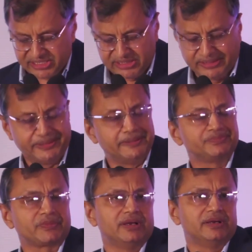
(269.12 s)

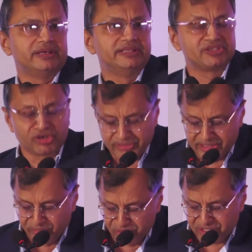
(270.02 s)
automobile
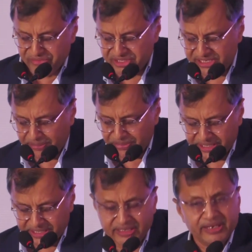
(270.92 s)
revolution, which is
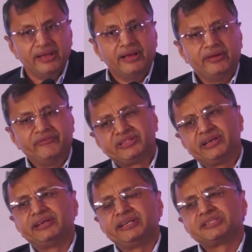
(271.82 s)
happening, whether
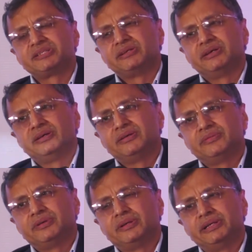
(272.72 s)
it is
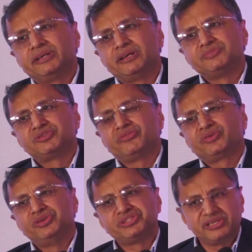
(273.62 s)
in terms of
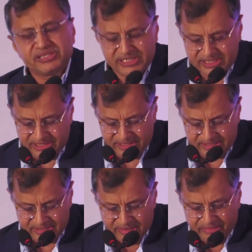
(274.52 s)
collision
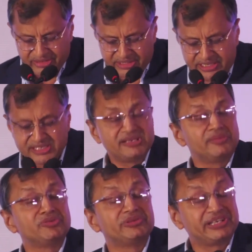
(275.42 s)
assistance, whether it is in
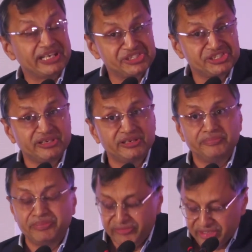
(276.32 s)
terms of
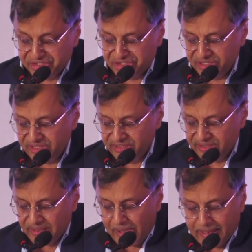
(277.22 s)
detection, prevention.
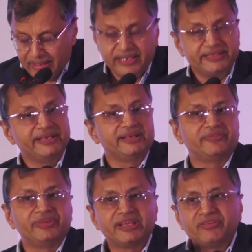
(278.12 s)
I think
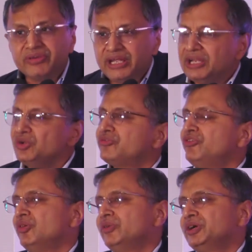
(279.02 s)
we can really look
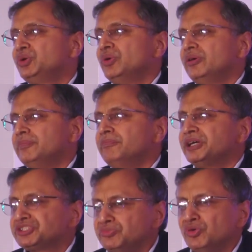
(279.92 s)
forward to a
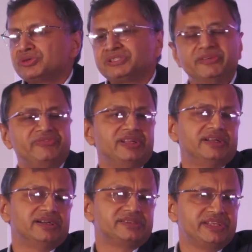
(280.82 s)
much more
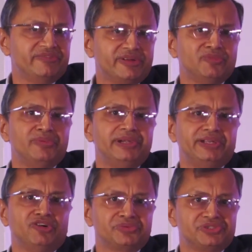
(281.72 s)
safer
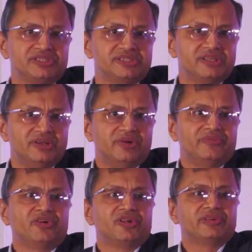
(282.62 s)
mobility options
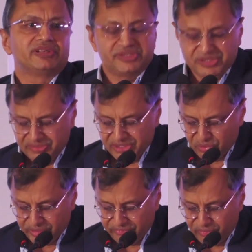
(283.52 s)
for our customers
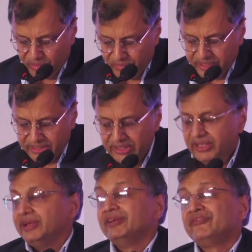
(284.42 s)
going forward.
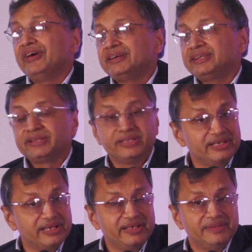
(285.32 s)
In fact, at
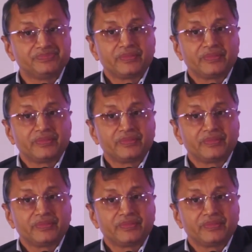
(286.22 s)
Hyundai,